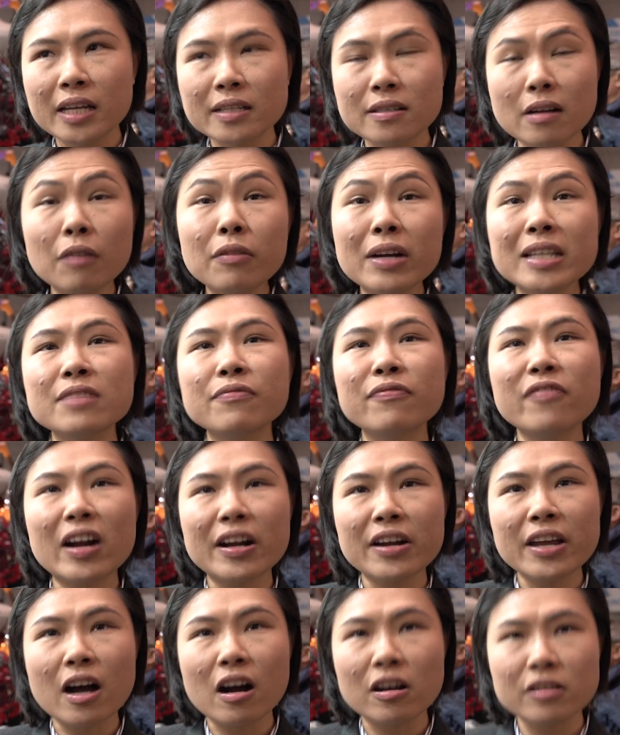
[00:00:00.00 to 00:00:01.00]
already
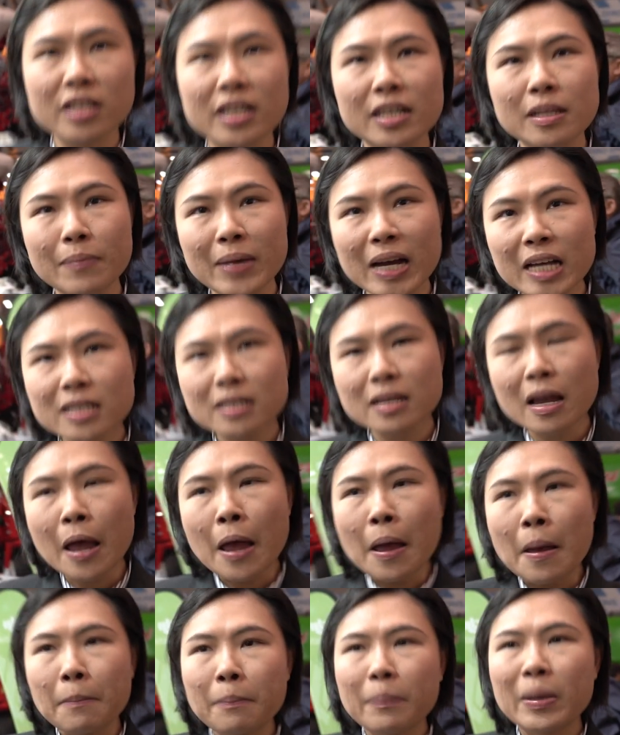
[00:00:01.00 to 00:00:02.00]
very autonomous,
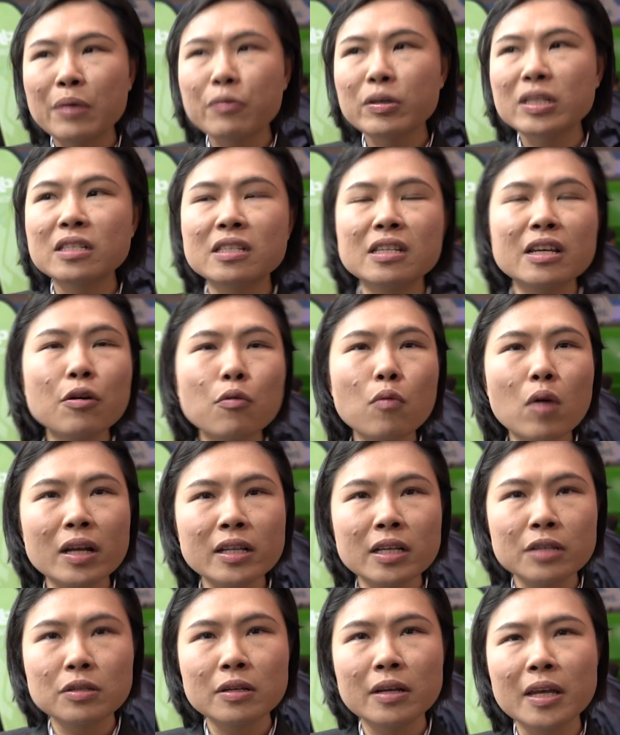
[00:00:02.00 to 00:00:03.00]
but we still
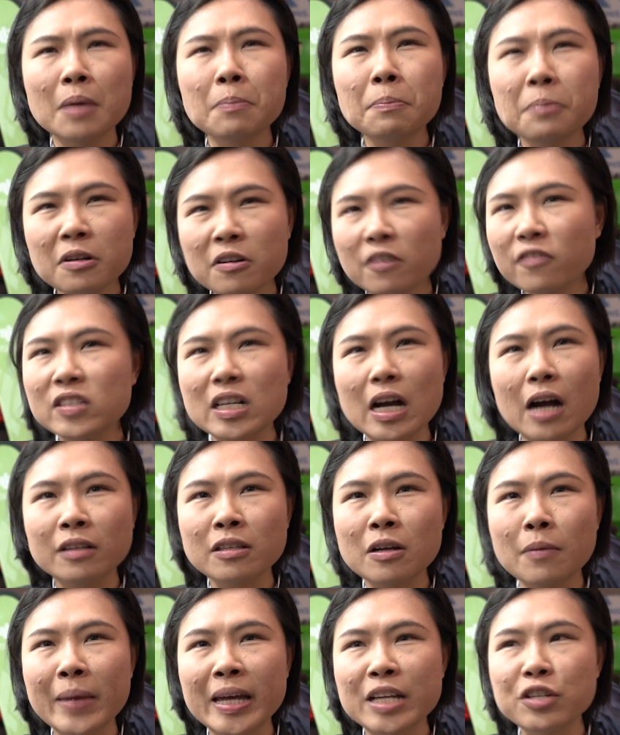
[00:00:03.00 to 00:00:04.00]
wanted to improve the
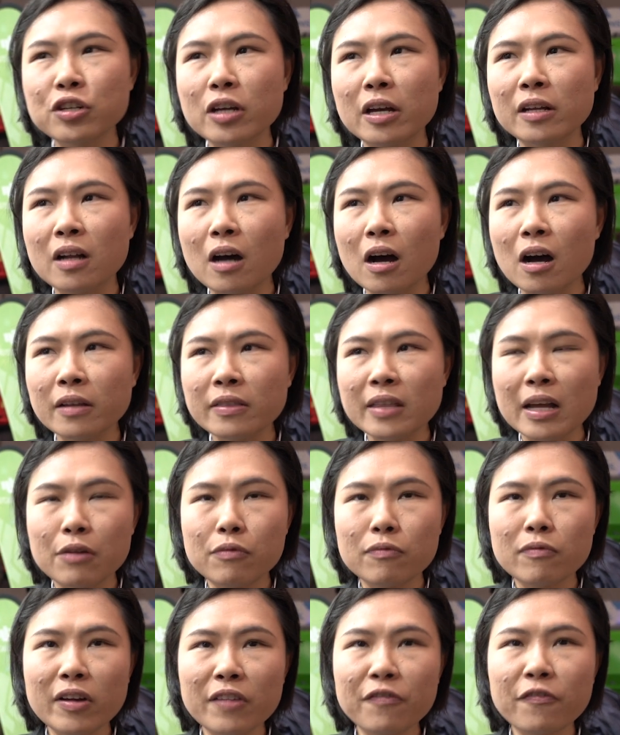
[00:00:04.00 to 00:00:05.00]
automation on the
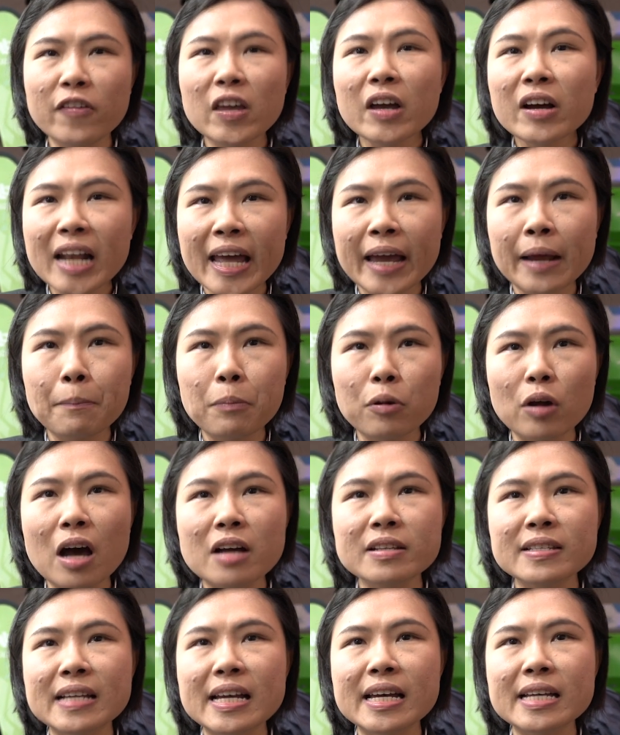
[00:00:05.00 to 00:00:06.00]
refueling
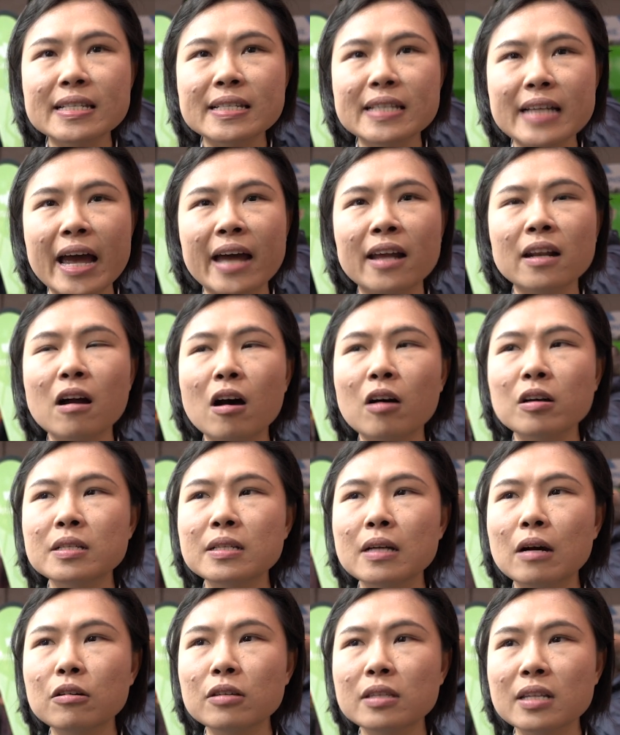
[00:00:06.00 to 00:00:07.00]
process and
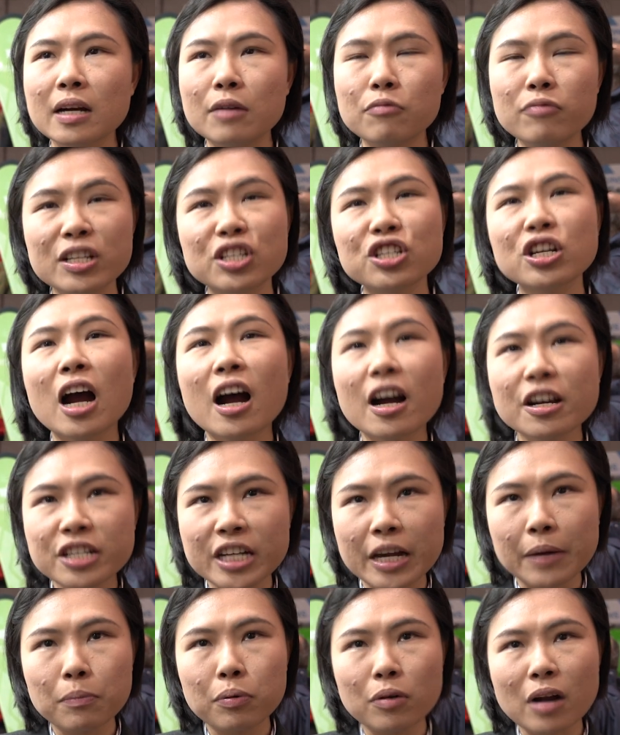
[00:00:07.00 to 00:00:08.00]
also the
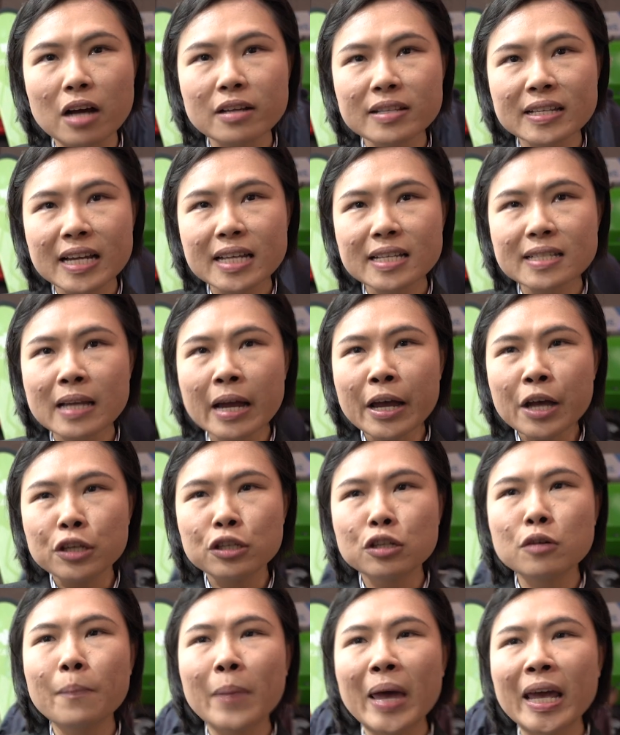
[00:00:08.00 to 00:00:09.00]
recharging process
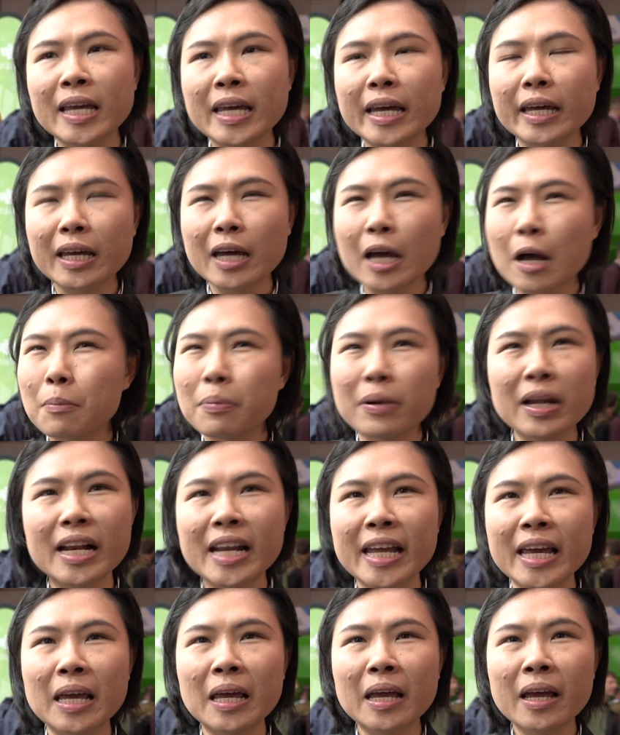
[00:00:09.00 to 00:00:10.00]
to make it
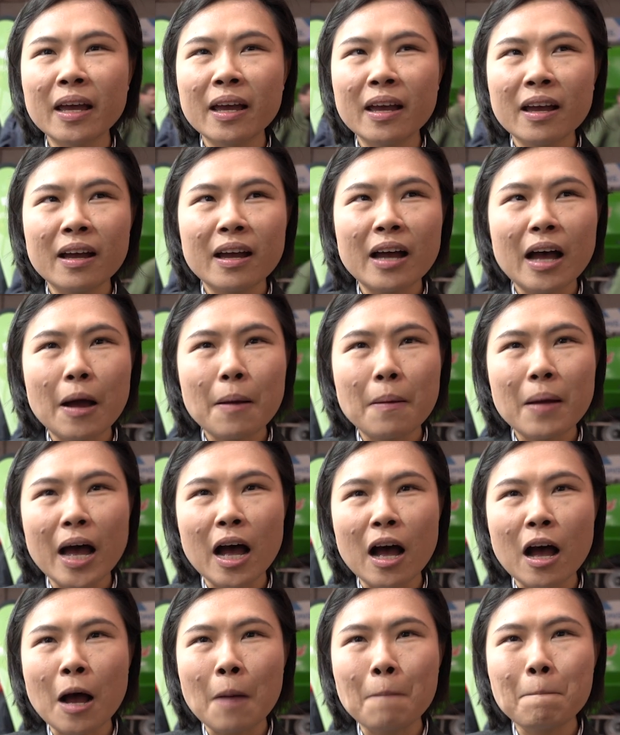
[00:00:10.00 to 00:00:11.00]
completely
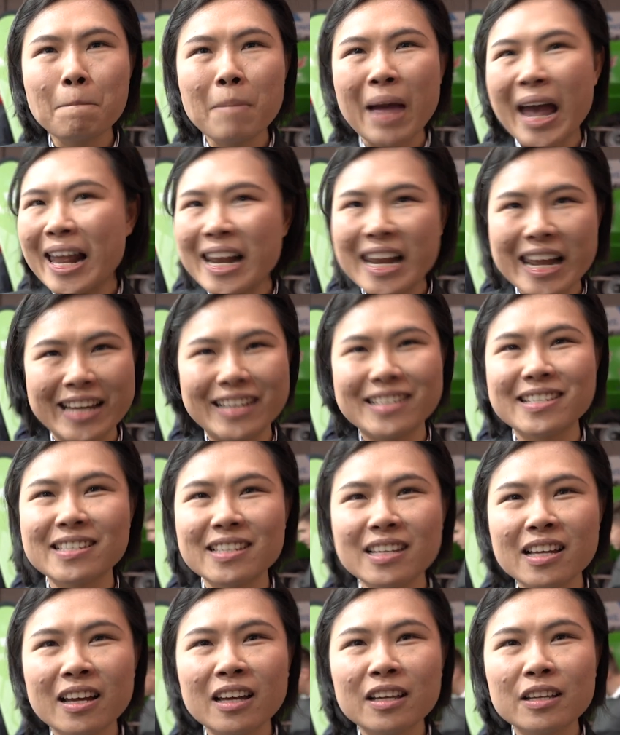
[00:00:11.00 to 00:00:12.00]

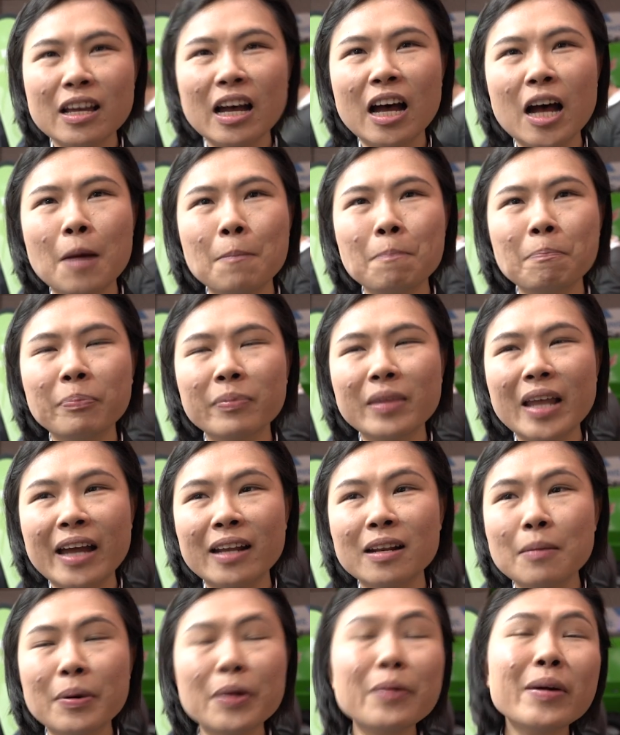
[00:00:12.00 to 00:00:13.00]
manless.
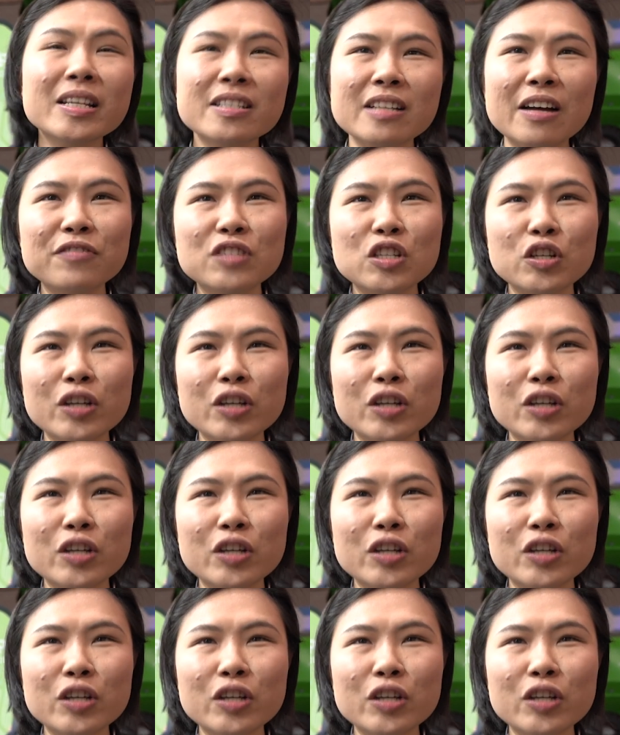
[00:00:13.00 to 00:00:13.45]
And the purpose of